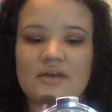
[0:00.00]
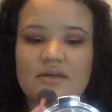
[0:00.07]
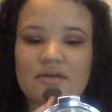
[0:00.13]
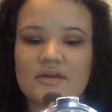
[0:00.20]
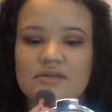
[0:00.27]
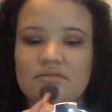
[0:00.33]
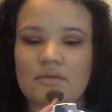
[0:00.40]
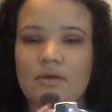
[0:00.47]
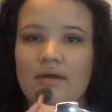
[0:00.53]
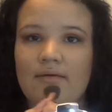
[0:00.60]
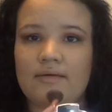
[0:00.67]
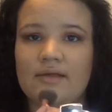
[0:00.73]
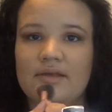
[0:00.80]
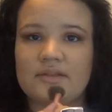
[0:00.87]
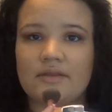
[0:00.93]
as well
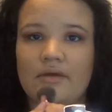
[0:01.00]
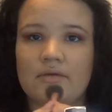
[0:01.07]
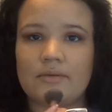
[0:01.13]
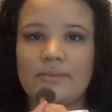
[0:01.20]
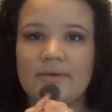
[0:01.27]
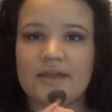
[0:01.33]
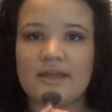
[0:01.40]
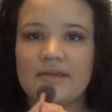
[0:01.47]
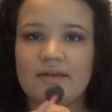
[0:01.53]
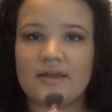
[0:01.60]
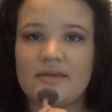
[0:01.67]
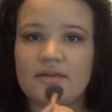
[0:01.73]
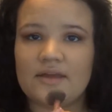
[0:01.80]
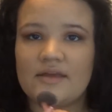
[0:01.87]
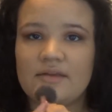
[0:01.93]
as on my
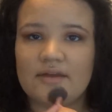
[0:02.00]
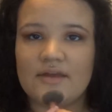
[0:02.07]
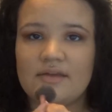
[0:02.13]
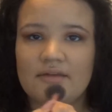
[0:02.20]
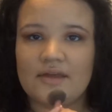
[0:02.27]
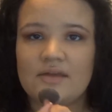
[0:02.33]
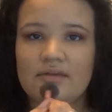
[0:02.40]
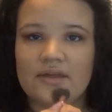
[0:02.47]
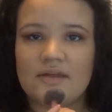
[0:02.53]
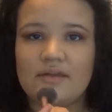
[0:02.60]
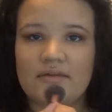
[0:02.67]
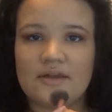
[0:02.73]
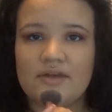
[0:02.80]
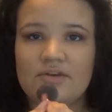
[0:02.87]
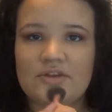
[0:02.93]

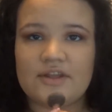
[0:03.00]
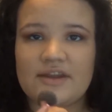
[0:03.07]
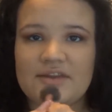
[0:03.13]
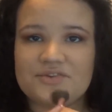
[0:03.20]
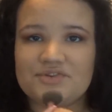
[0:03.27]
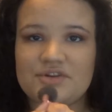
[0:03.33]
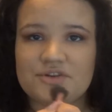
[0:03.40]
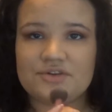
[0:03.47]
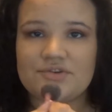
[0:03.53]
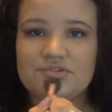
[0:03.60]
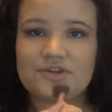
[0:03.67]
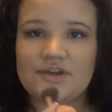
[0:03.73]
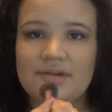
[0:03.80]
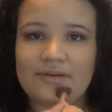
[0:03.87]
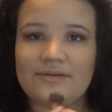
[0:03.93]
chinny chin
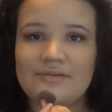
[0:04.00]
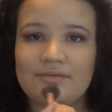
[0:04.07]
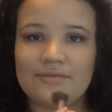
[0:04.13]
chin.